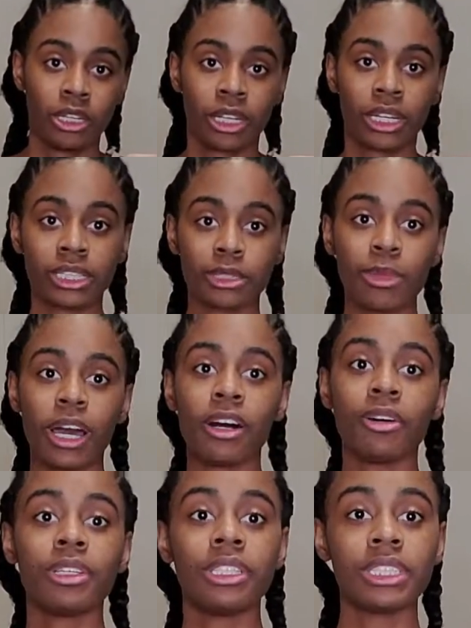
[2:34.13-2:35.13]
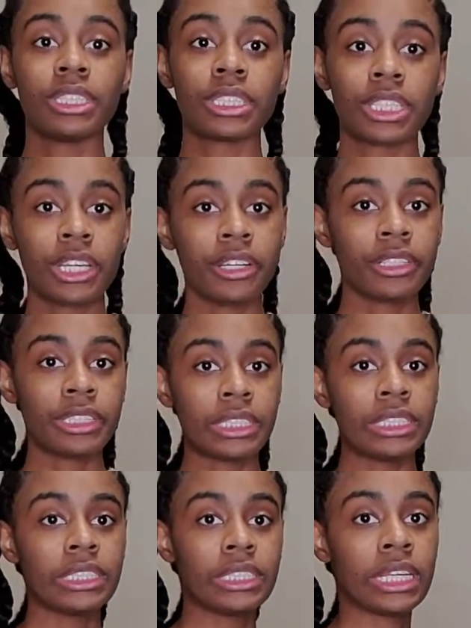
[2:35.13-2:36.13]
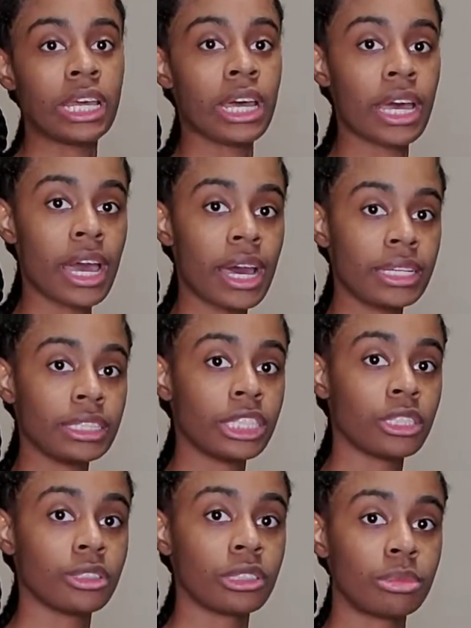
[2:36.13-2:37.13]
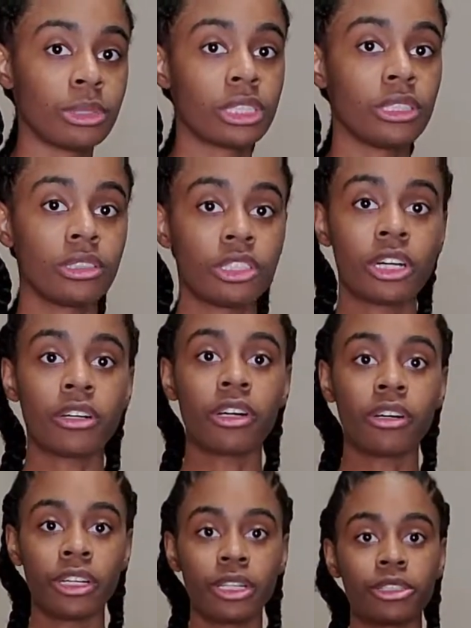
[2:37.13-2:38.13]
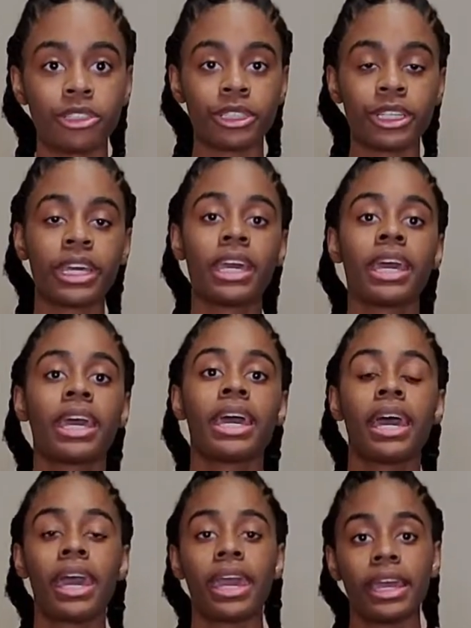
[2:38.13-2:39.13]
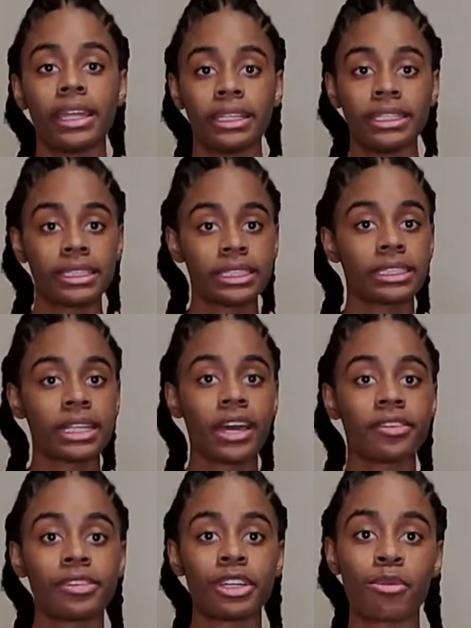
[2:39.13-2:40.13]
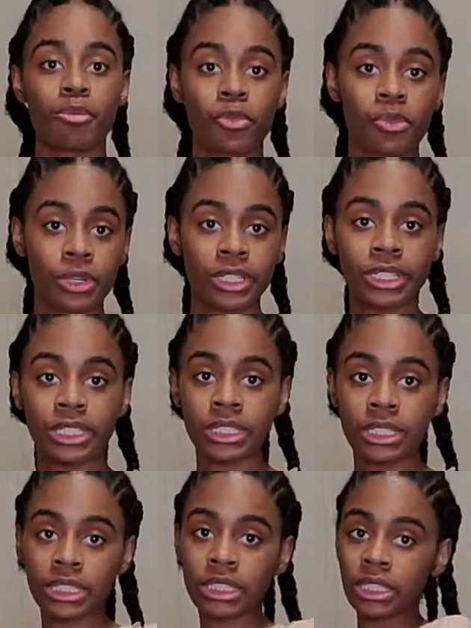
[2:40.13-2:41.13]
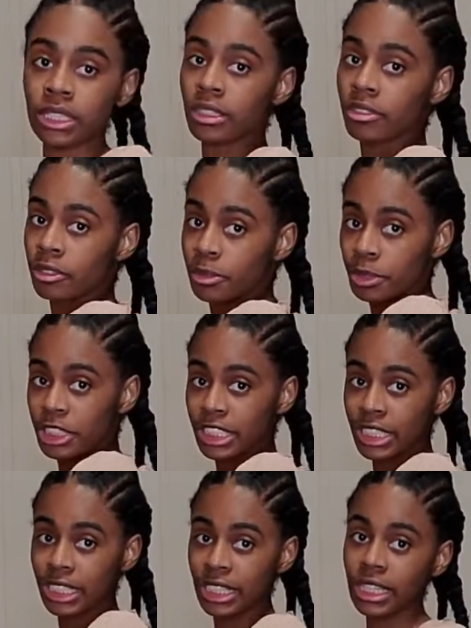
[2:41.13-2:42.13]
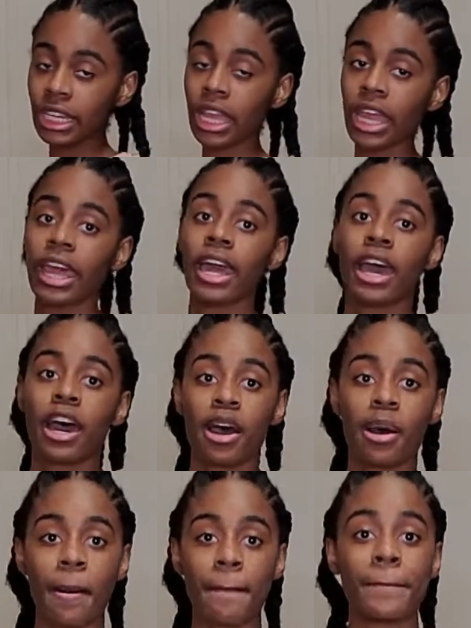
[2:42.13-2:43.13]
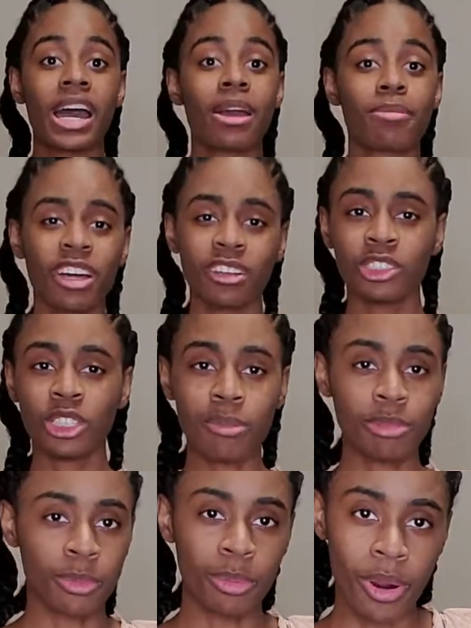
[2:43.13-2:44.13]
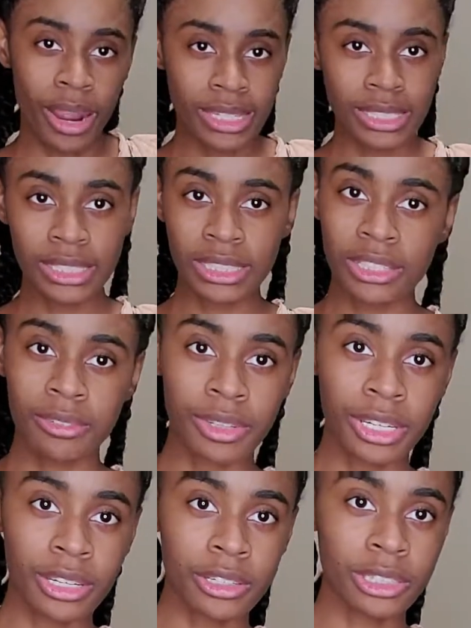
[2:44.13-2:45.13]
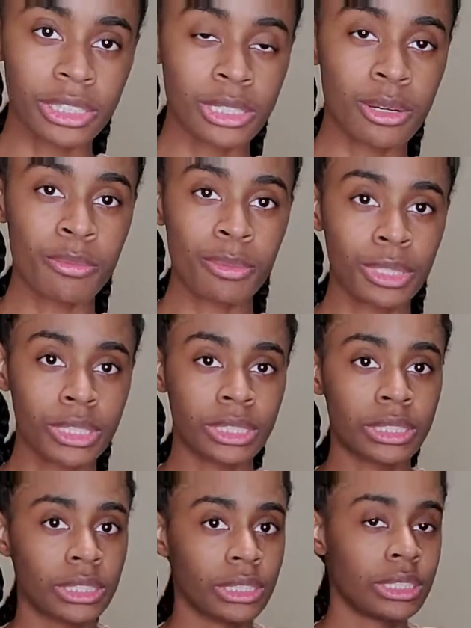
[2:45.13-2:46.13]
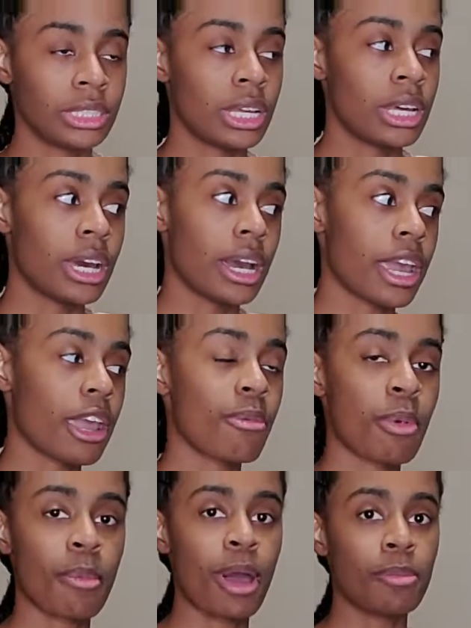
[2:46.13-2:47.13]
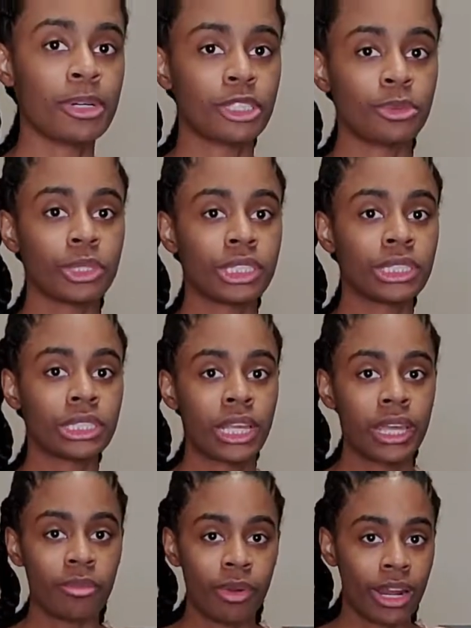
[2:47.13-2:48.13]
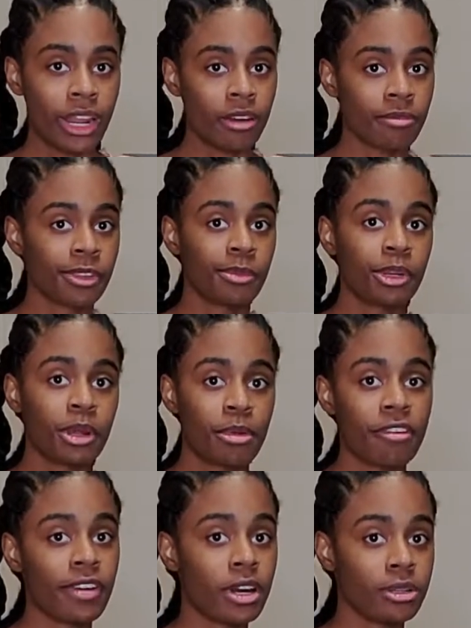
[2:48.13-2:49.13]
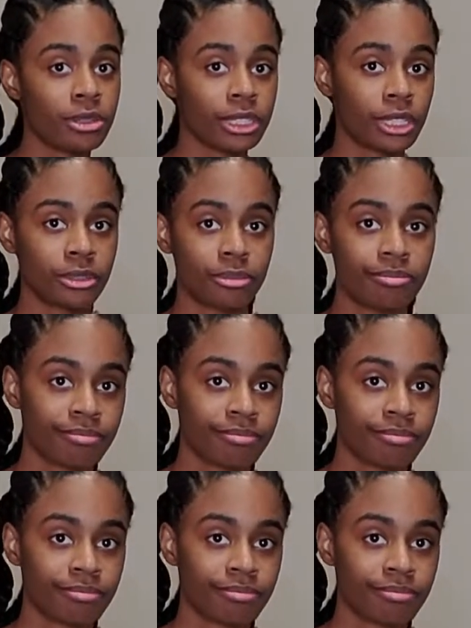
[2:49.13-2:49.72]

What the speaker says: because of my own little insecurities, I just chose to put the little shirt on under it. And this is outfit number one from Shein. I probably dropped the prices in the video or something because I can't remember how much it was, and right now I'm filming on my phone, so